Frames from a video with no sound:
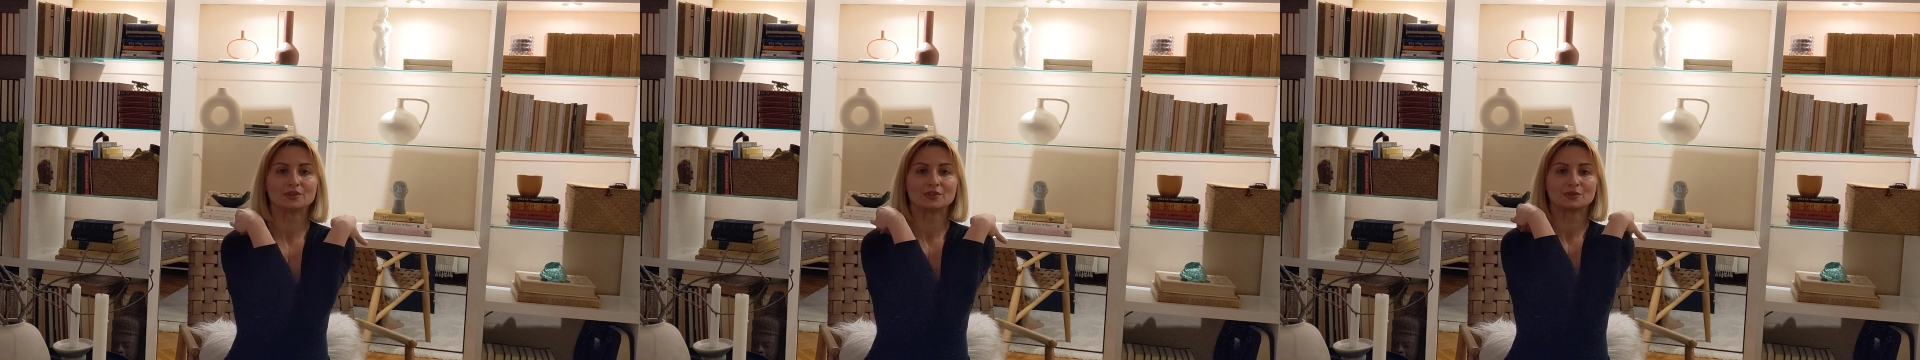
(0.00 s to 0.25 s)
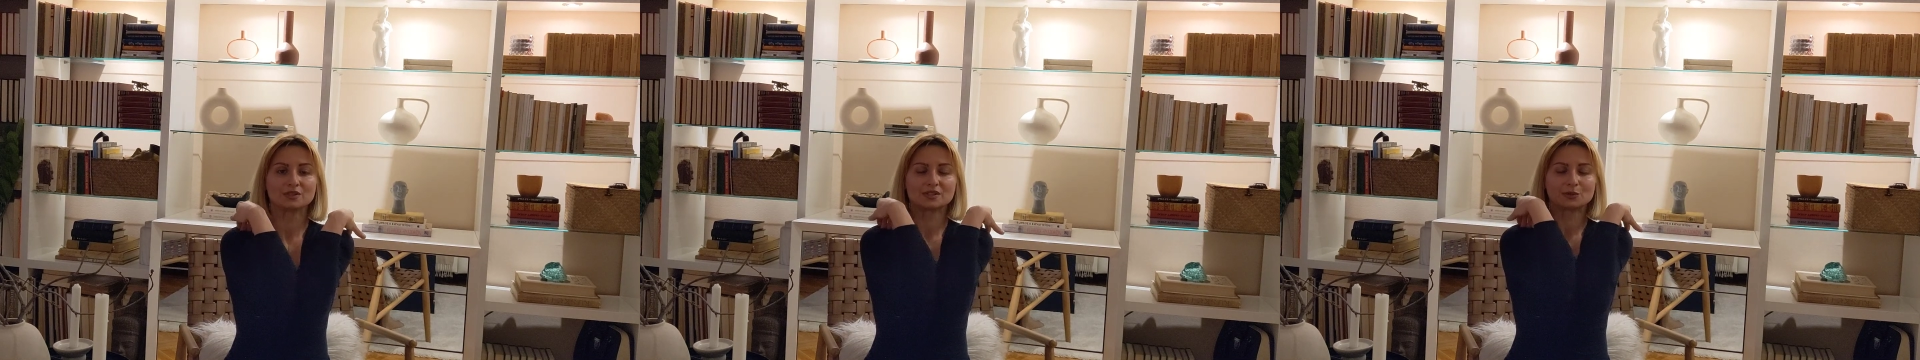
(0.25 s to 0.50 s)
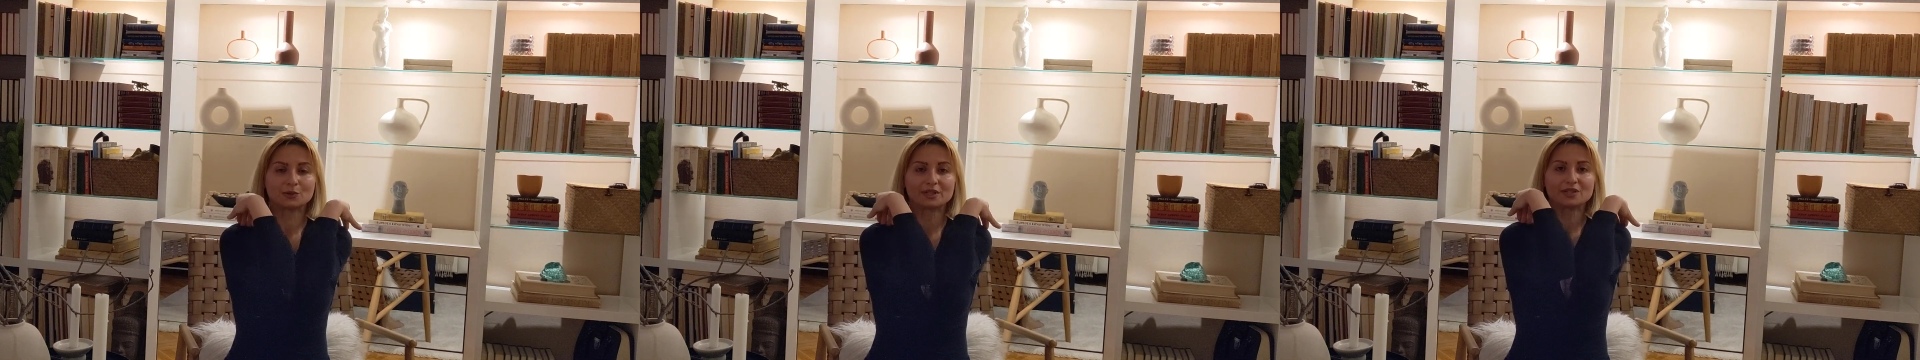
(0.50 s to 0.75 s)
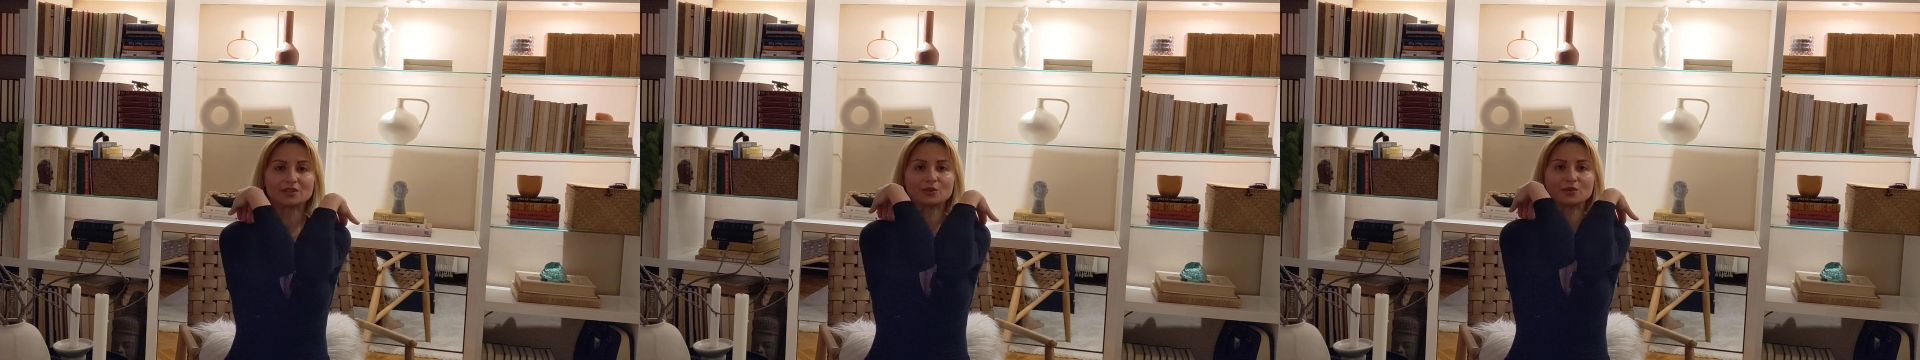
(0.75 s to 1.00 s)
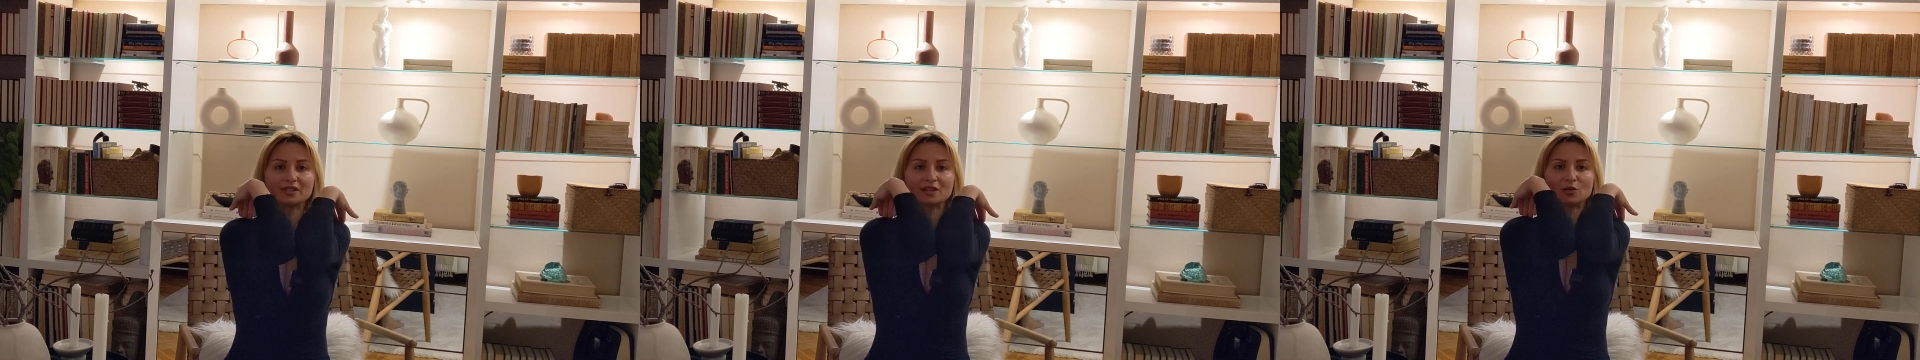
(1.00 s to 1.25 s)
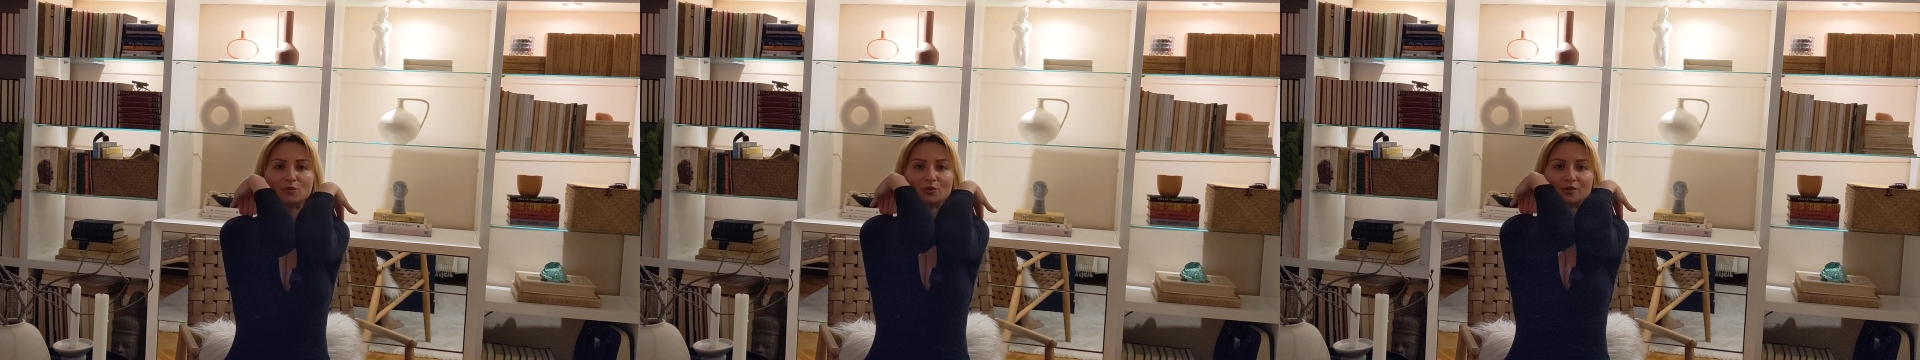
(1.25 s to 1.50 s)
so squeeze those
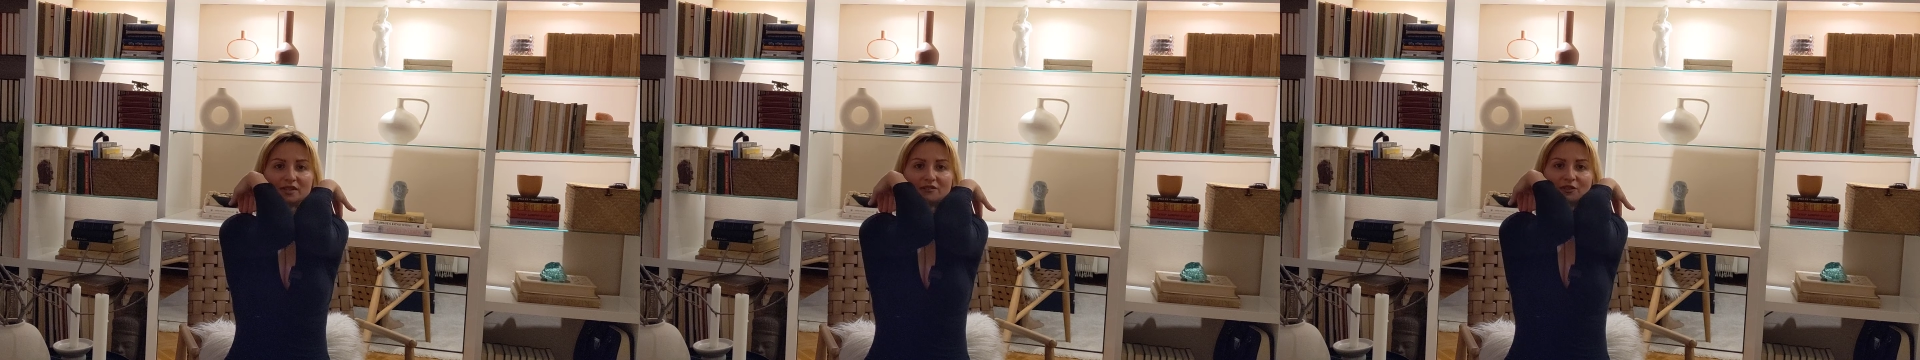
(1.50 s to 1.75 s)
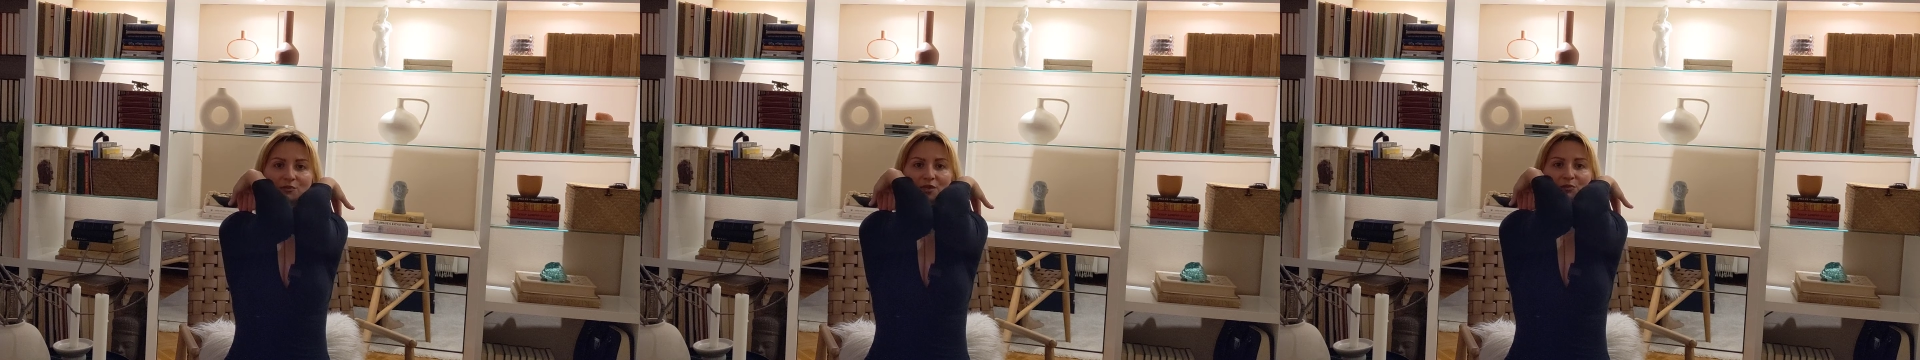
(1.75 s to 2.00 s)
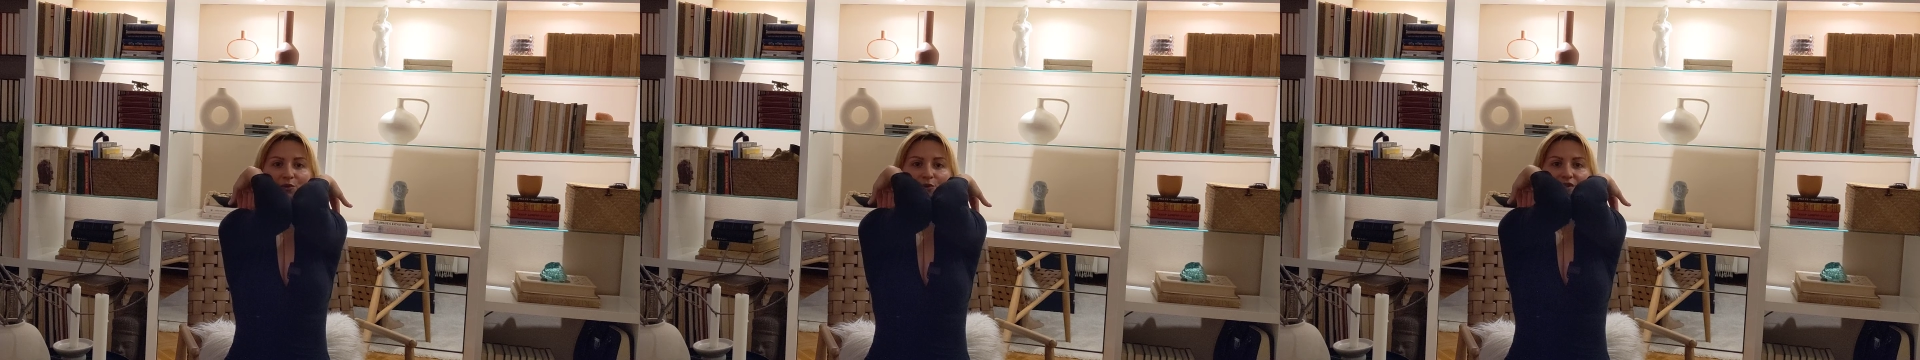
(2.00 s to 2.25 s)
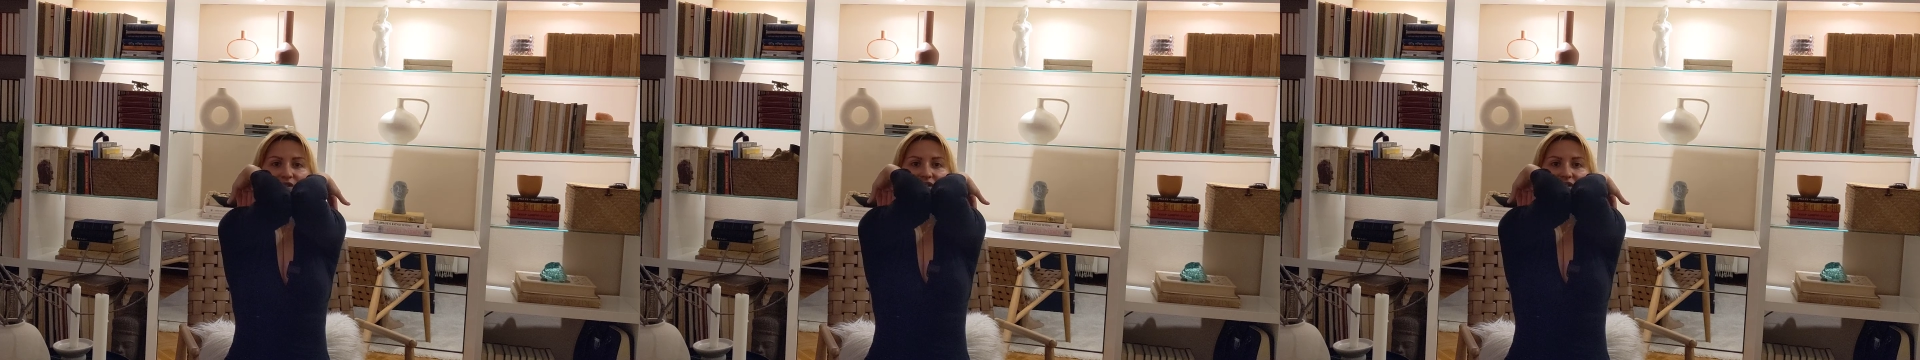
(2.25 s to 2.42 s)
elbows, lift them up towards